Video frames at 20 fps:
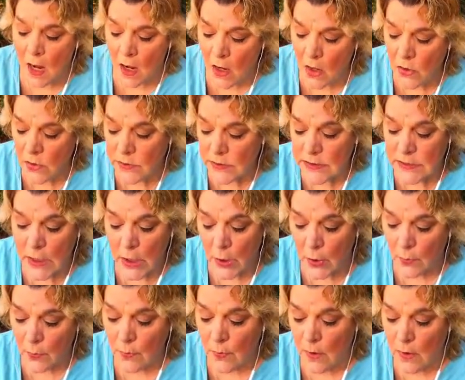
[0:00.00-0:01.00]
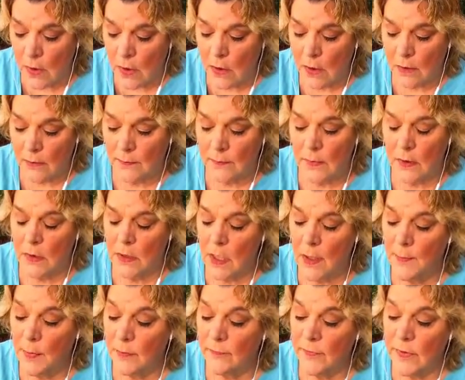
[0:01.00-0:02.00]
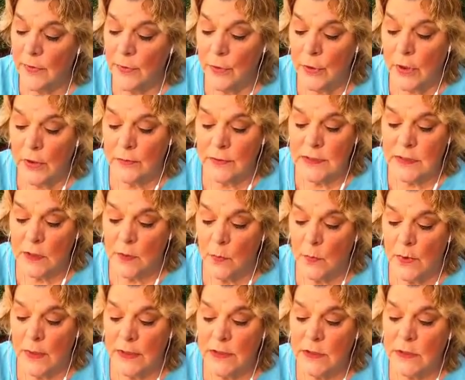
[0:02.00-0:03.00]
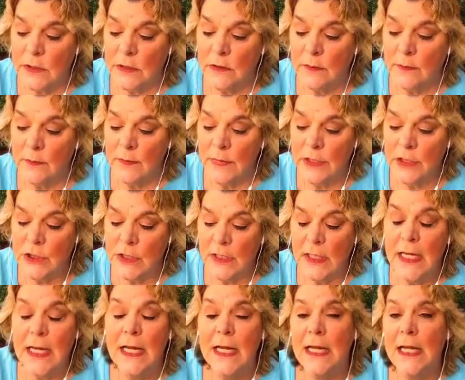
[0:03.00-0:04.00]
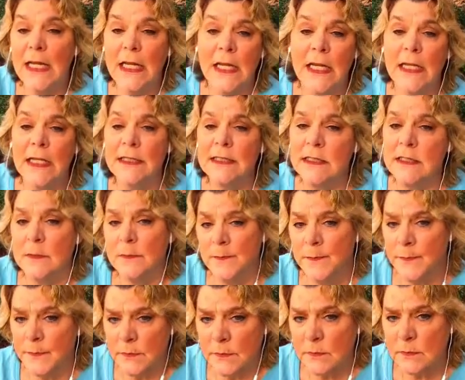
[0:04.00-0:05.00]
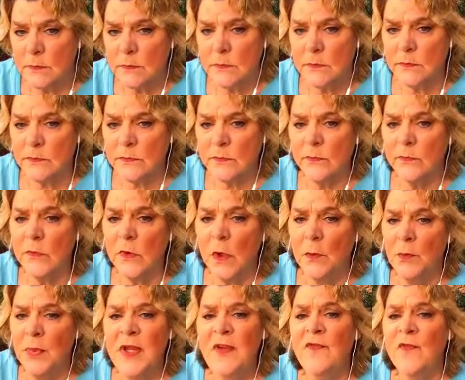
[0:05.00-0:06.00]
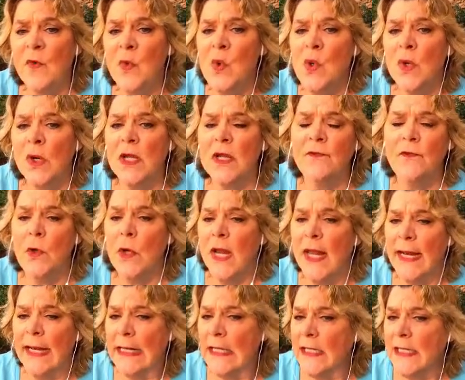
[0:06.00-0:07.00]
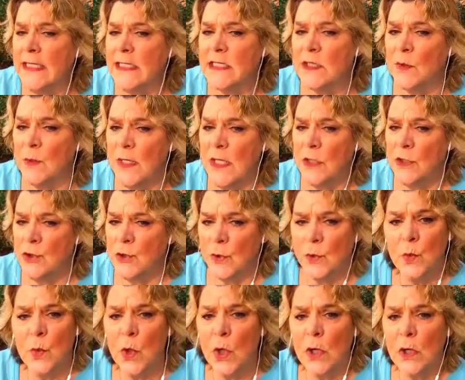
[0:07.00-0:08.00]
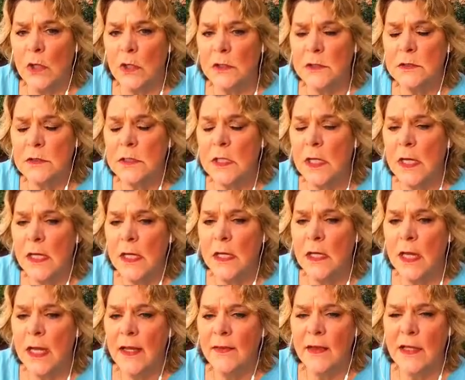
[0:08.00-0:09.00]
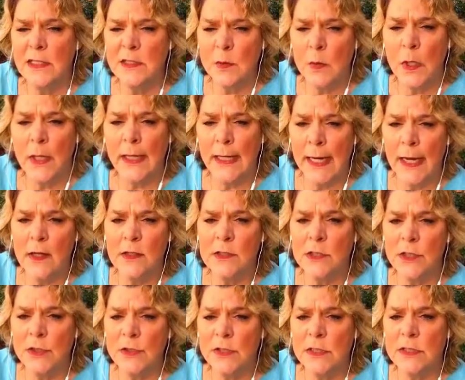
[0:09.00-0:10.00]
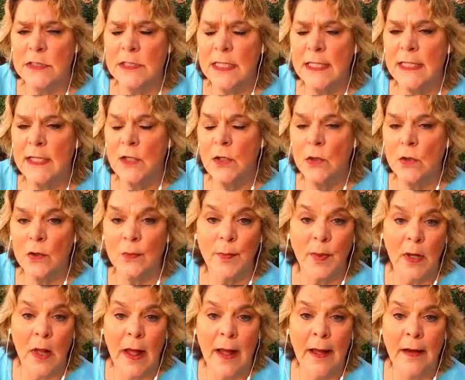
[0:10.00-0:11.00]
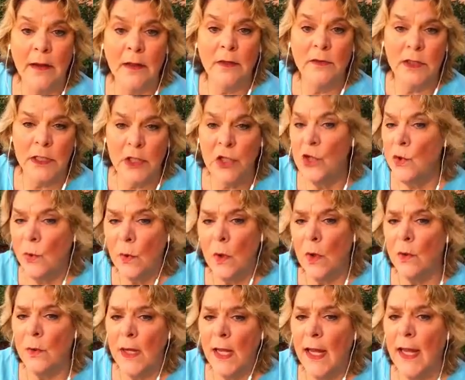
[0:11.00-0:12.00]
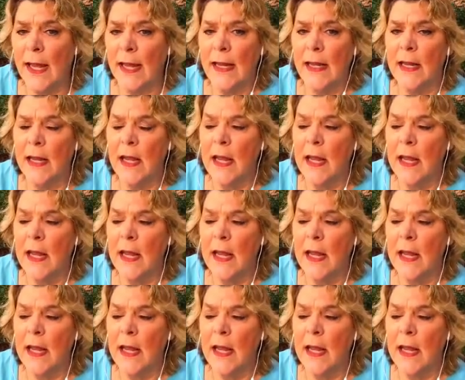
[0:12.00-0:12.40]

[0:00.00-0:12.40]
Also, a couple of other notes I wanted to mention is, before, if you had at least 300 words, and that's what Yoast uses in your blog, then you're okay.